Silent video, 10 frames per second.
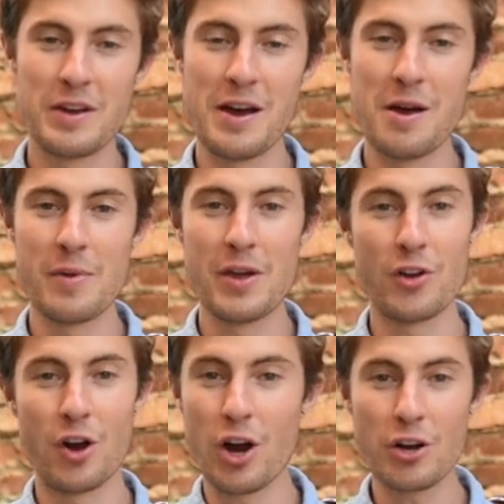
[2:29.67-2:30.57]

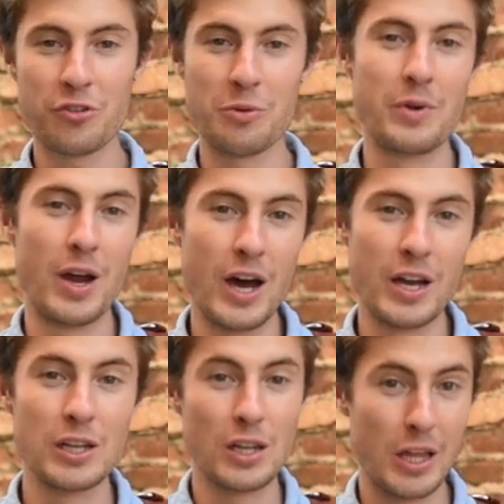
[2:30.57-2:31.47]
and there are some
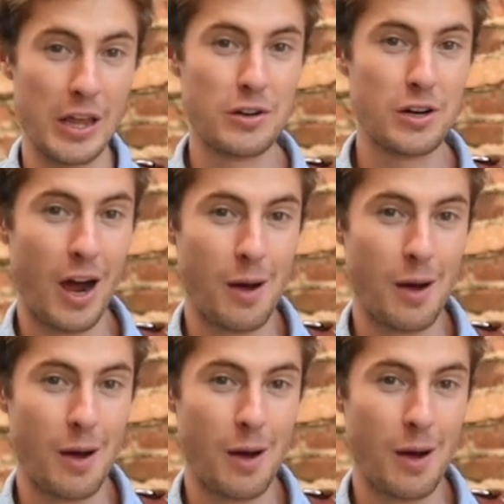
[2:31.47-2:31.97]
non-leather